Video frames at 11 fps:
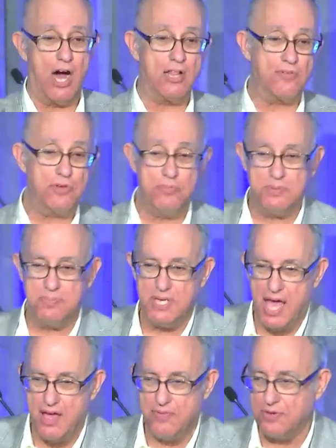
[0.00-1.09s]
all of human
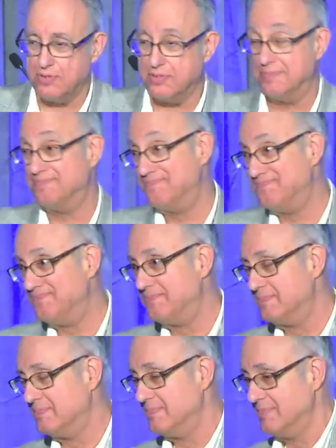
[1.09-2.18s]
behavior.
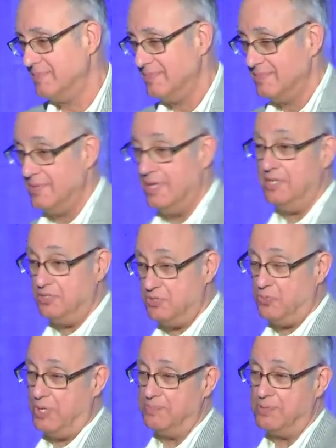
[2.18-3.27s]
And it is
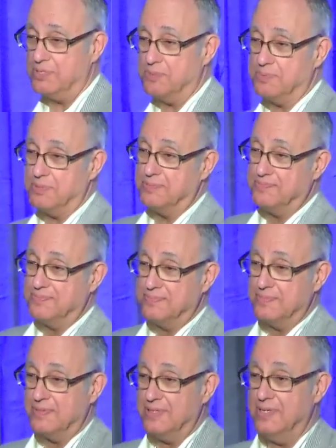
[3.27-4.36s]
one principle.
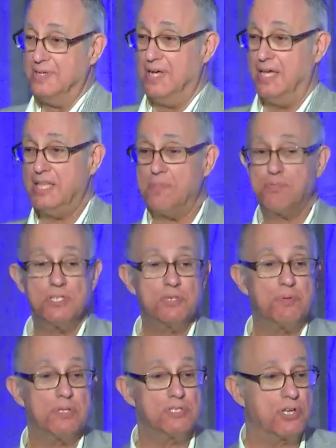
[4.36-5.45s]
And that
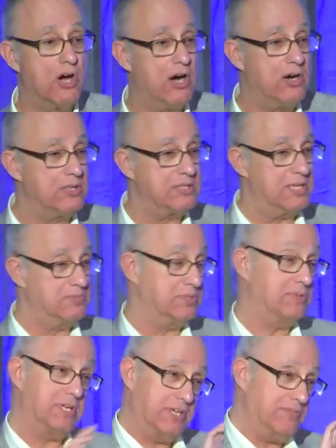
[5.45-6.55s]
principle is called, we're
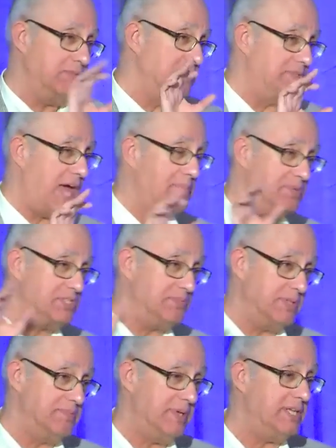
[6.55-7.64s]
going to give you that
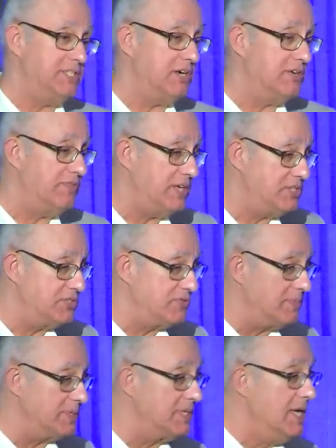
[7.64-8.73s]
principle and many derivations
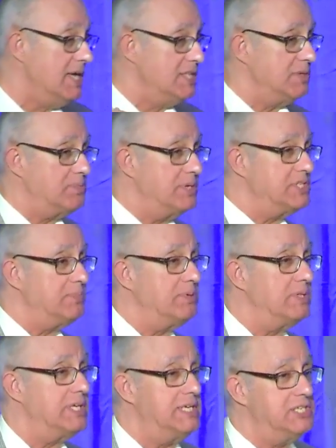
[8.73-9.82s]
from it. The
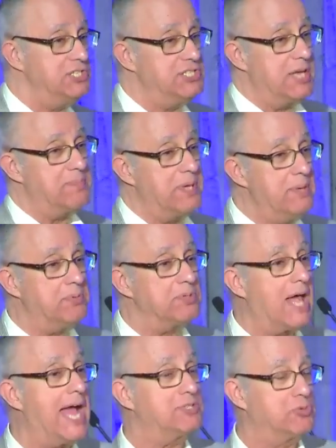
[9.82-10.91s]
principle is that people
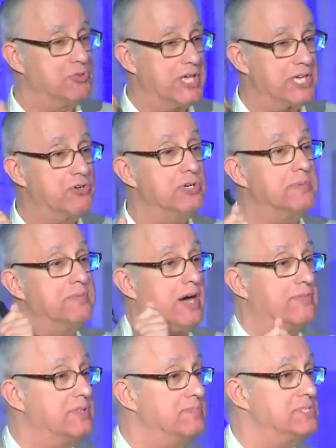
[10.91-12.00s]
like to think good of,
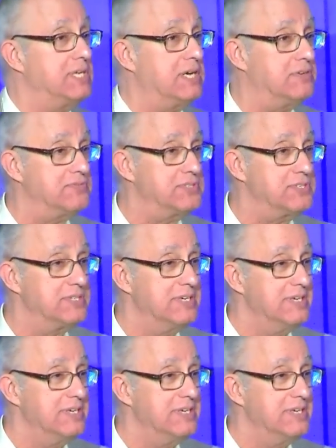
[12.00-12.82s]
of themselves.